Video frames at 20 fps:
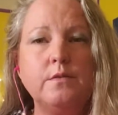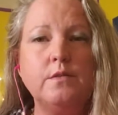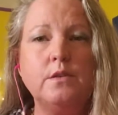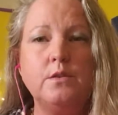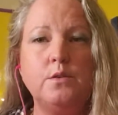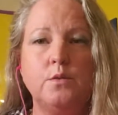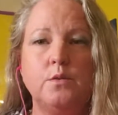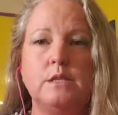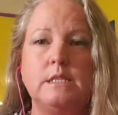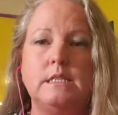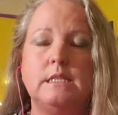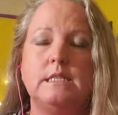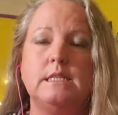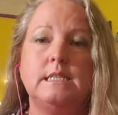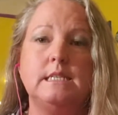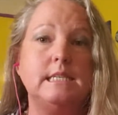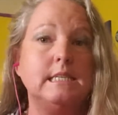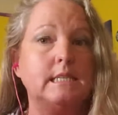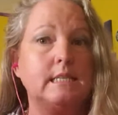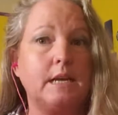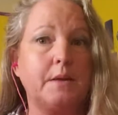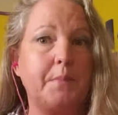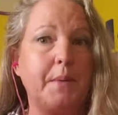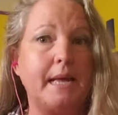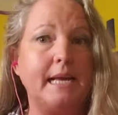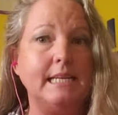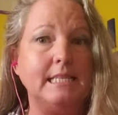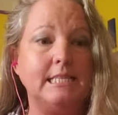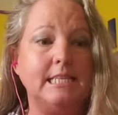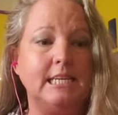the noises, is like
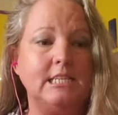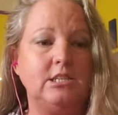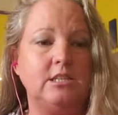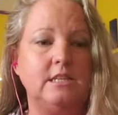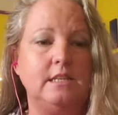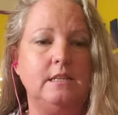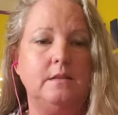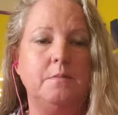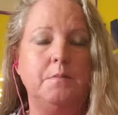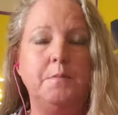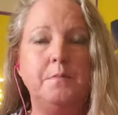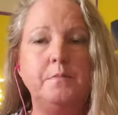pay attention.